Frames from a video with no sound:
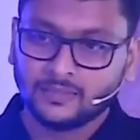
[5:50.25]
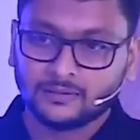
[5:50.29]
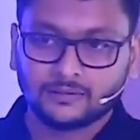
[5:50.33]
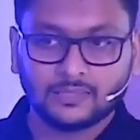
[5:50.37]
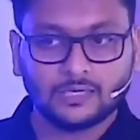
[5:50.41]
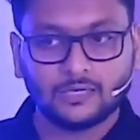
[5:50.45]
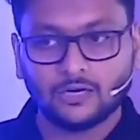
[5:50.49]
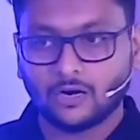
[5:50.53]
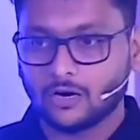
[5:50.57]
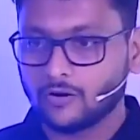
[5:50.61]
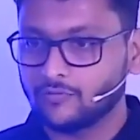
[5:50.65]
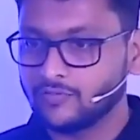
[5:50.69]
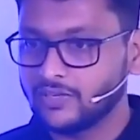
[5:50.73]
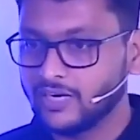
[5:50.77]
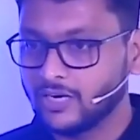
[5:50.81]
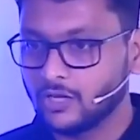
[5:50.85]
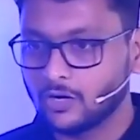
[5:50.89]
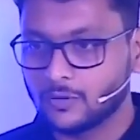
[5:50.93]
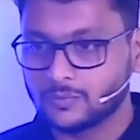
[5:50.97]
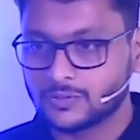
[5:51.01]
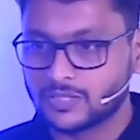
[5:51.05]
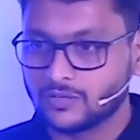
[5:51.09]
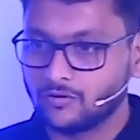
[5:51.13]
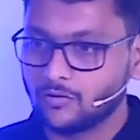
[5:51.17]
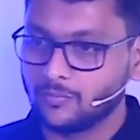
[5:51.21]
There are a lot of data
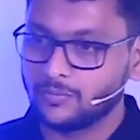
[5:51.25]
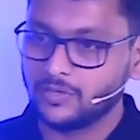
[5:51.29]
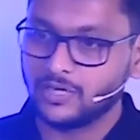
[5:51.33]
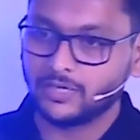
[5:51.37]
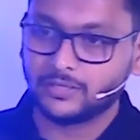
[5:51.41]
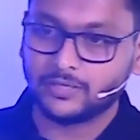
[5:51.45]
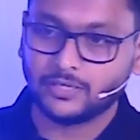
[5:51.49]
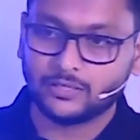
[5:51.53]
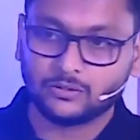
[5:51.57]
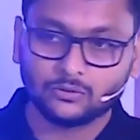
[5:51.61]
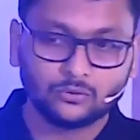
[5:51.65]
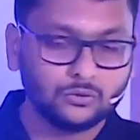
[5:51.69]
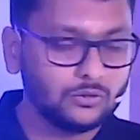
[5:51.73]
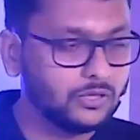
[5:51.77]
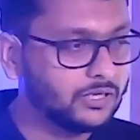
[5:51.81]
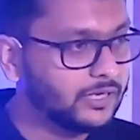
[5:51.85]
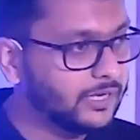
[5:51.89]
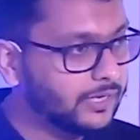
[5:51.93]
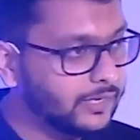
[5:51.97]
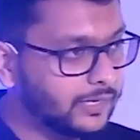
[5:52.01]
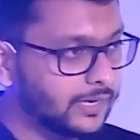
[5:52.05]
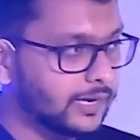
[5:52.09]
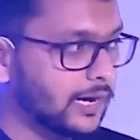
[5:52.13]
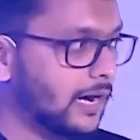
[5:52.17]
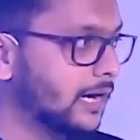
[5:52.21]
observability tools,
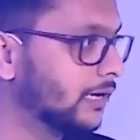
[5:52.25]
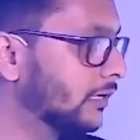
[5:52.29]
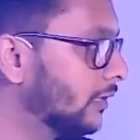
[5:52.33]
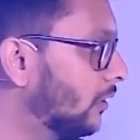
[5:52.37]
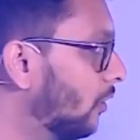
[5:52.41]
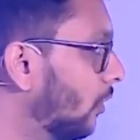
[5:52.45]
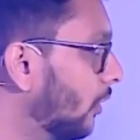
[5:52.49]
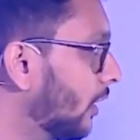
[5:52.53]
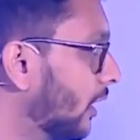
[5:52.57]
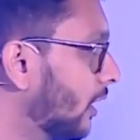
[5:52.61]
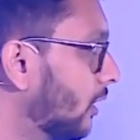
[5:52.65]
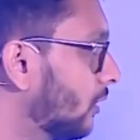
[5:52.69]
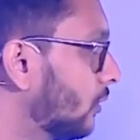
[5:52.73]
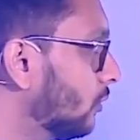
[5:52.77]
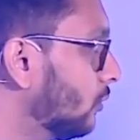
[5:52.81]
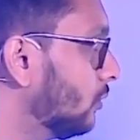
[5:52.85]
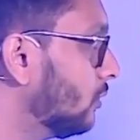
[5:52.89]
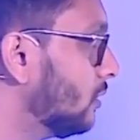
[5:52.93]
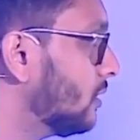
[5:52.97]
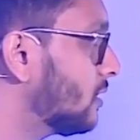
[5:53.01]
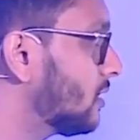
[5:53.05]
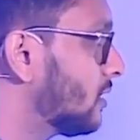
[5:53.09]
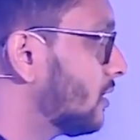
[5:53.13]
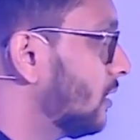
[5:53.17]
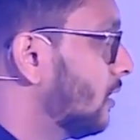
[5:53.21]
data cataloging
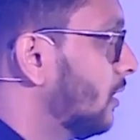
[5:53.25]
tools,